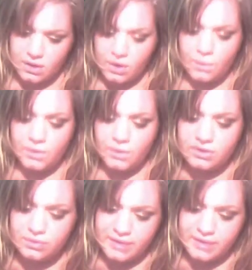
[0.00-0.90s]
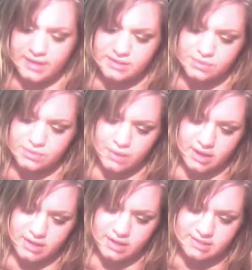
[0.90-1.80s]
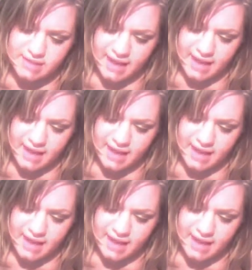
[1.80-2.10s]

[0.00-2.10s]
one of the rings was eight